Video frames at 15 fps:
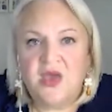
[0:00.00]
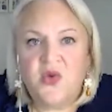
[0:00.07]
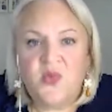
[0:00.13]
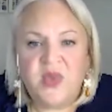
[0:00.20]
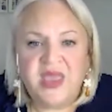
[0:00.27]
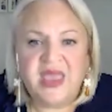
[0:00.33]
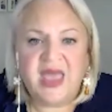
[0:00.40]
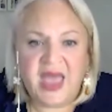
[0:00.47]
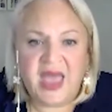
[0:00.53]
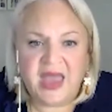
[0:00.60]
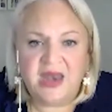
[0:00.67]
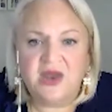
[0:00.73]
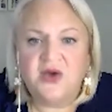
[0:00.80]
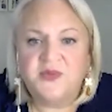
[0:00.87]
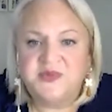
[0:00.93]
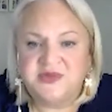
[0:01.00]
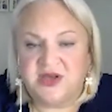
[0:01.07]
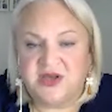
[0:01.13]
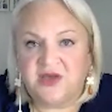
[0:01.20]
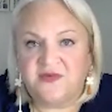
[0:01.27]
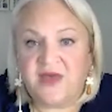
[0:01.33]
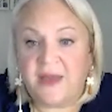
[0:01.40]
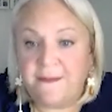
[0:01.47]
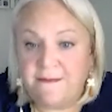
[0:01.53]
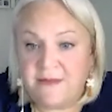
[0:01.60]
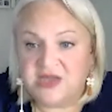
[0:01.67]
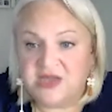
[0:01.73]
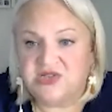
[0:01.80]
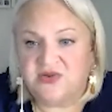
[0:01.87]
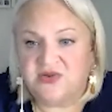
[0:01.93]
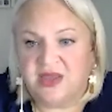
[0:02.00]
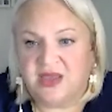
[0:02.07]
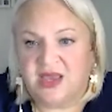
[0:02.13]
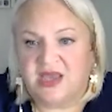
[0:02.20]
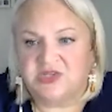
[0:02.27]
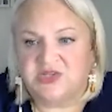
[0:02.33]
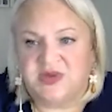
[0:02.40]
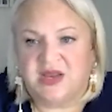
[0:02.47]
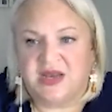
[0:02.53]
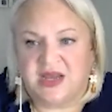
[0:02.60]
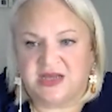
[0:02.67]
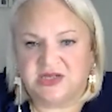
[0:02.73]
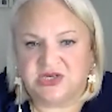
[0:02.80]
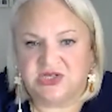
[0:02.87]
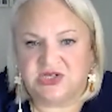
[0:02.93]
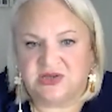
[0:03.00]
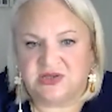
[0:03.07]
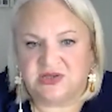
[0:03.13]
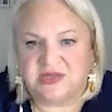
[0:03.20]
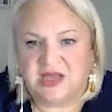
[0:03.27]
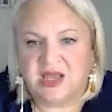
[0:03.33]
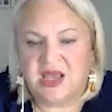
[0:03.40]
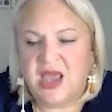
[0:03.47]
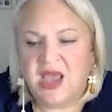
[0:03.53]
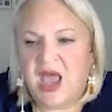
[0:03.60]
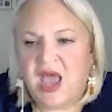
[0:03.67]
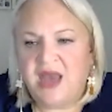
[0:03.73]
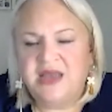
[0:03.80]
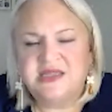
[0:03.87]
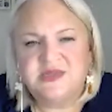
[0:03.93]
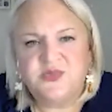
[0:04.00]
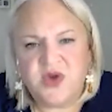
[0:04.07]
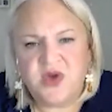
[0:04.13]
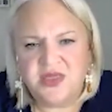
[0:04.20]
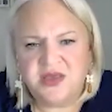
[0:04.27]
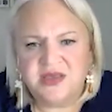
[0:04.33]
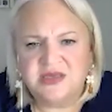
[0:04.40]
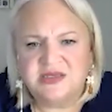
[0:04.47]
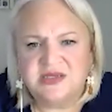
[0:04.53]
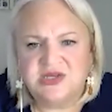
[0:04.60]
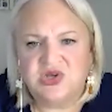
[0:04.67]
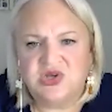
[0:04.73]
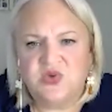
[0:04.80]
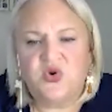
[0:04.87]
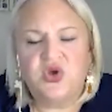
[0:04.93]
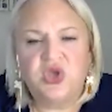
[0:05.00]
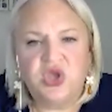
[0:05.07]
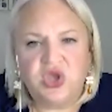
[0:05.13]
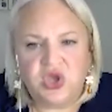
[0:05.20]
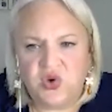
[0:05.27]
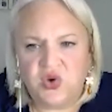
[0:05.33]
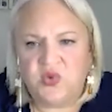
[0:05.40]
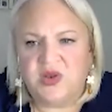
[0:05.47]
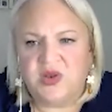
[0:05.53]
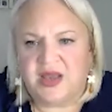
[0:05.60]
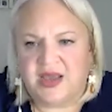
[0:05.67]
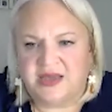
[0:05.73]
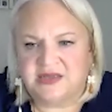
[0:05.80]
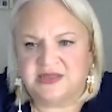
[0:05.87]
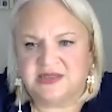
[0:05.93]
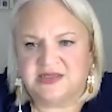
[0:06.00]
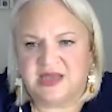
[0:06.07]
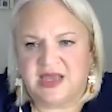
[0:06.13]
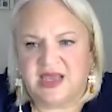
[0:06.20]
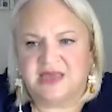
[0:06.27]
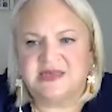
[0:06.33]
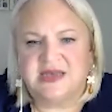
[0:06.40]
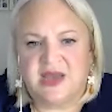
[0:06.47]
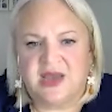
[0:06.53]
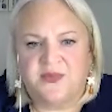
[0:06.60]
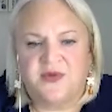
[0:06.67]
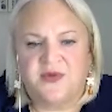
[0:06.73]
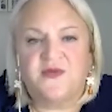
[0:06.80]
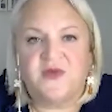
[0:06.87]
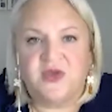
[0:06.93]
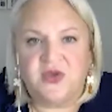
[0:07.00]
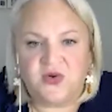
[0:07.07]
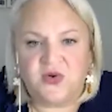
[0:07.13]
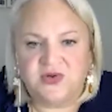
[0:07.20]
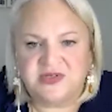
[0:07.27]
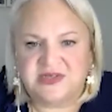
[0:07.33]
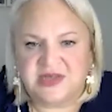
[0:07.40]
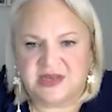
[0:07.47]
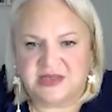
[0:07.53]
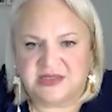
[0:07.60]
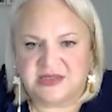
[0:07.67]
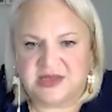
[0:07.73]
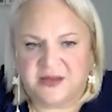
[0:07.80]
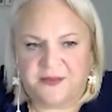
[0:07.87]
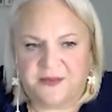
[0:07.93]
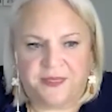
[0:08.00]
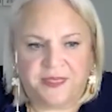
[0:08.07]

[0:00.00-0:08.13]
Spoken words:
We can observe and measure engagement and attitudes, and it's worth considering what you would like to see as an output for your centre.